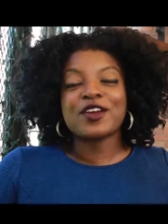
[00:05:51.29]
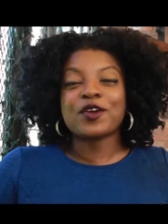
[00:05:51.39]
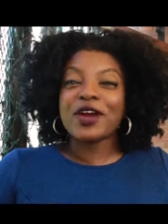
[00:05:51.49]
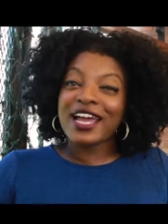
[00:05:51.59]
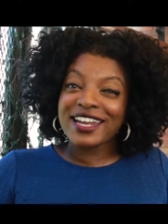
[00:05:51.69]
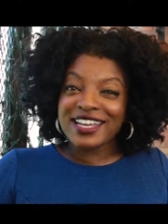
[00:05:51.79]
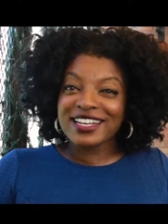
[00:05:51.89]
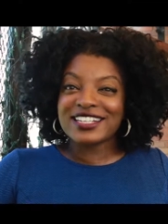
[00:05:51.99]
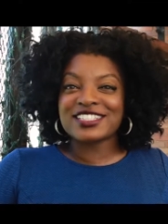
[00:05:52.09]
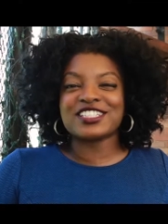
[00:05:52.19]

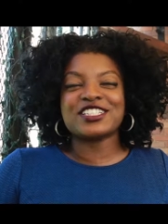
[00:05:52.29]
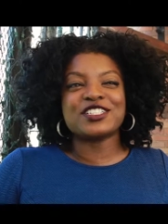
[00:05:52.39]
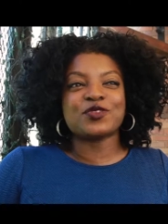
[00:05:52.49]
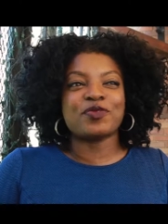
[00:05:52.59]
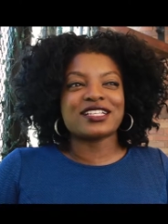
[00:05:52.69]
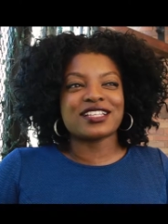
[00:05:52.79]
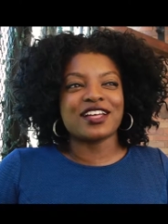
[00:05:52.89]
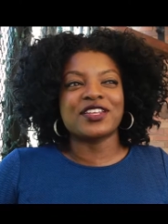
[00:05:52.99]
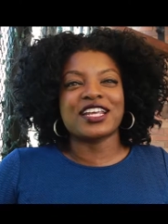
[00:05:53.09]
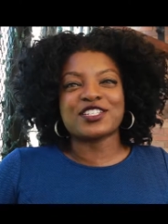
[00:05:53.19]
Granted, she's based
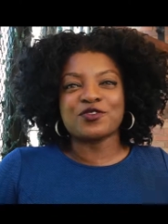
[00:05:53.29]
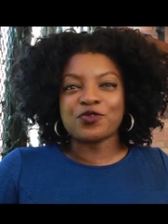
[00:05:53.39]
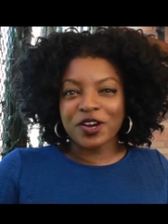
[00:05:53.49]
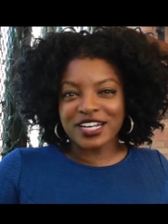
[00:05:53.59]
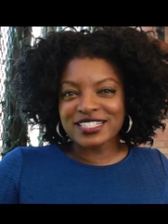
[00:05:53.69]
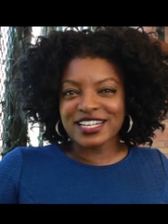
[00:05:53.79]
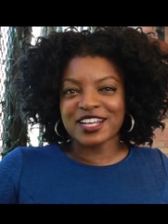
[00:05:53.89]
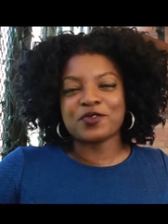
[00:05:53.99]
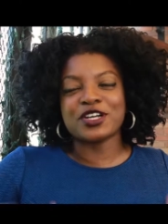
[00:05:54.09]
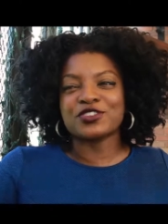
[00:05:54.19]
out of the 1940s and I had
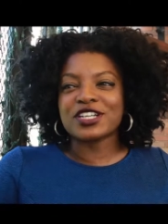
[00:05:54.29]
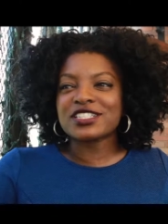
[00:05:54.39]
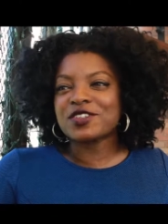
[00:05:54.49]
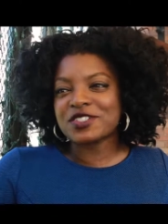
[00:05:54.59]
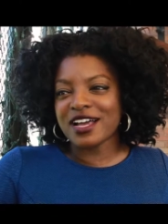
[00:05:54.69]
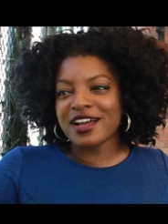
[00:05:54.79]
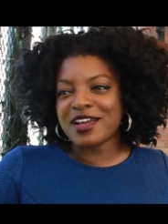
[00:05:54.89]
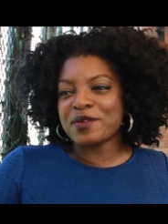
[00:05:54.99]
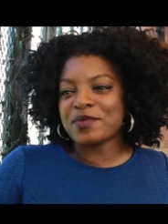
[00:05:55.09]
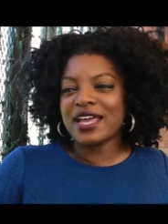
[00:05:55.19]
to wear a dress the whole
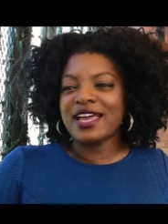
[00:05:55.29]
time.